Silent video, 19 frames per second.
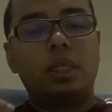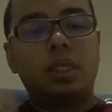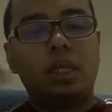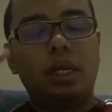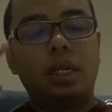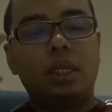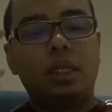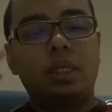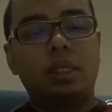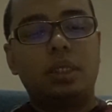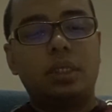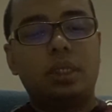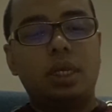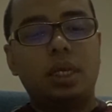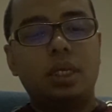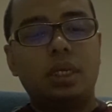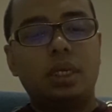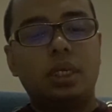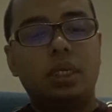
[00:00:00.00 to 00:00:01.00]
Third
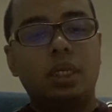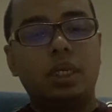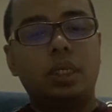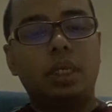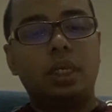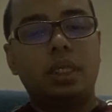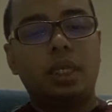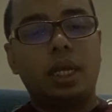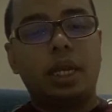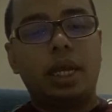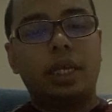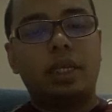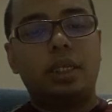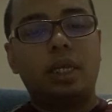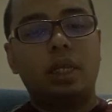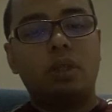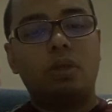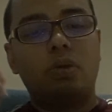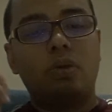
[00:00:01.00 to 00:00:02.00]
stage is the GTN
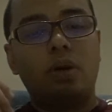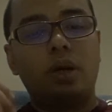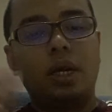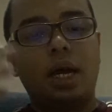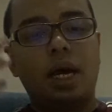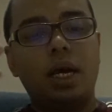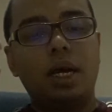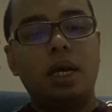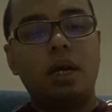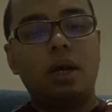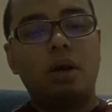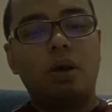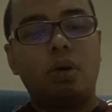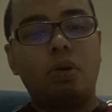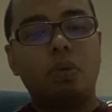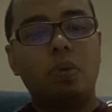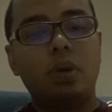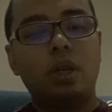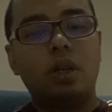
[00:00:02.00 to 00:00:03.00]
extend to lung
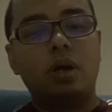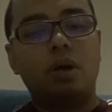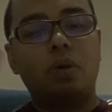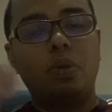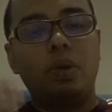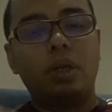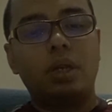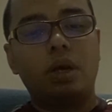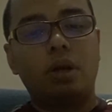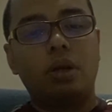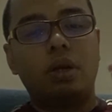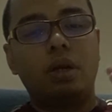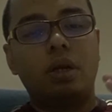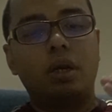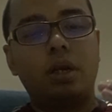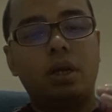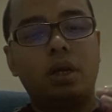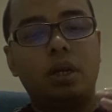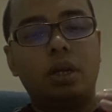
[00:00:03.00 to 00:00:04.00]
or with or without
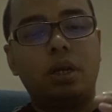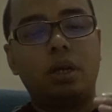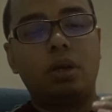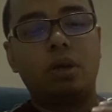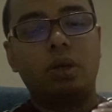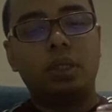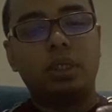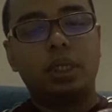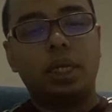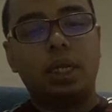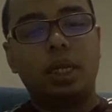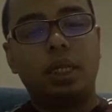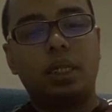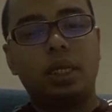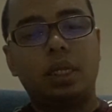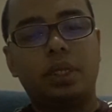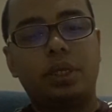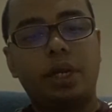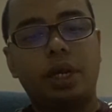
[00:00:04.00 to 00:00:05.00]

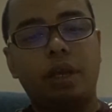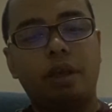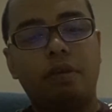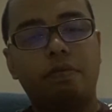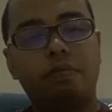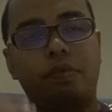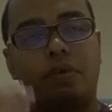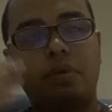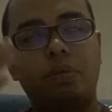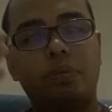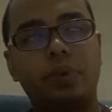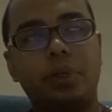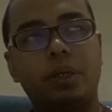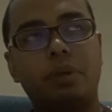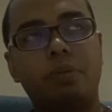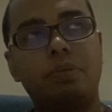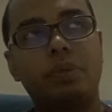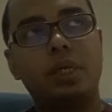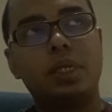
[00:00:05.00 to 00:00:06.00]
non-genital tract
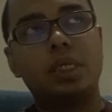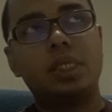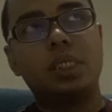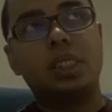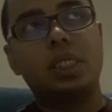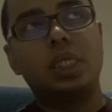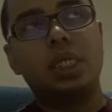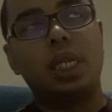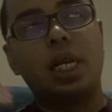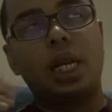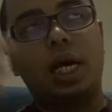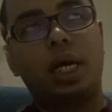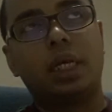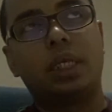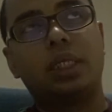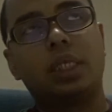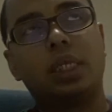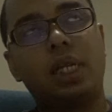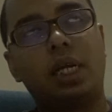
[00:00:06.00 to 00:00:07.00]
involvement, means
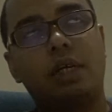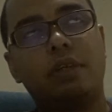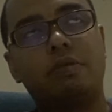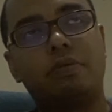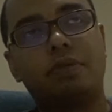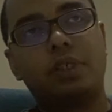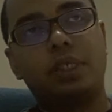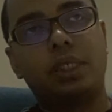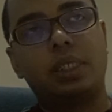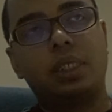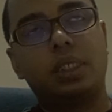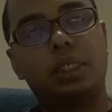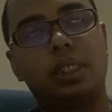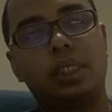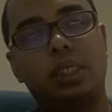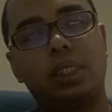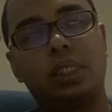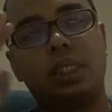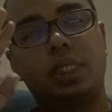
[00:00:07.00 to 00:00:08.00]
lung first,
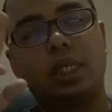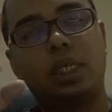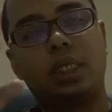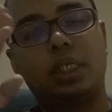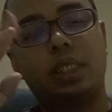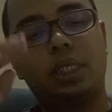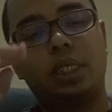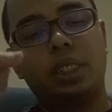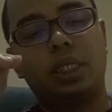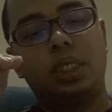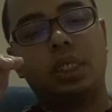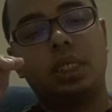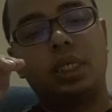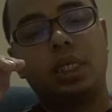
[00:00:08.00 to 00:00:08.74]
stage 3.